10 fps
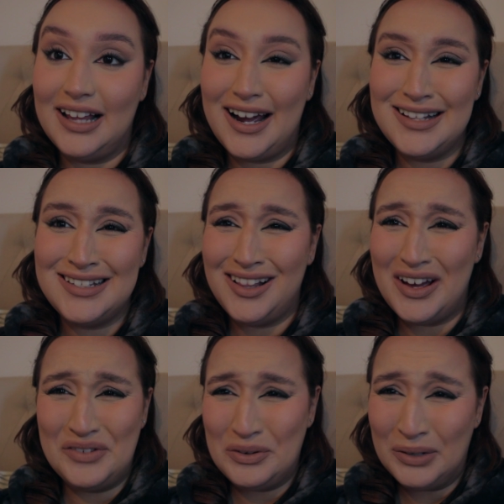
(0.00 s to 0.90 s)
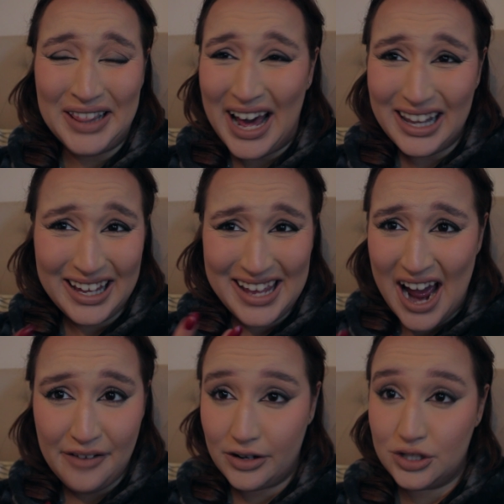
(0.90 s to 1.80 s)
Like, I tell everyone that, like,
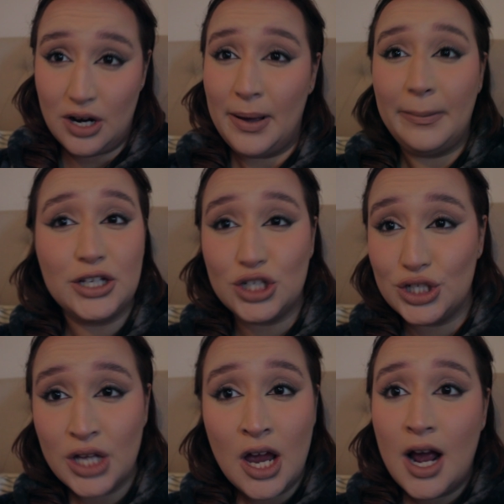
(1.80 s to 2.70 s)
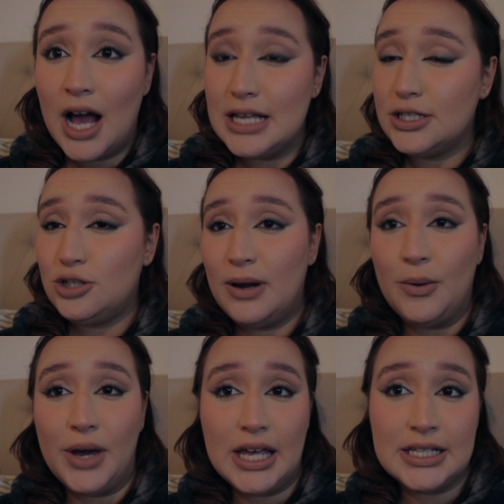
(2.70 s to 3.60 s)
yeah, I Photoshop my pictures, I cinch my
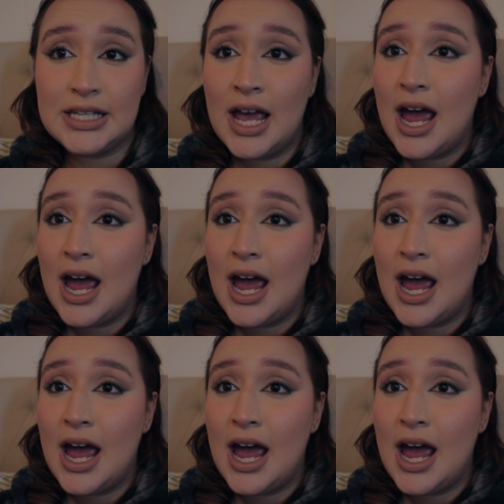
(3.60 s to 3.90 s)
waist,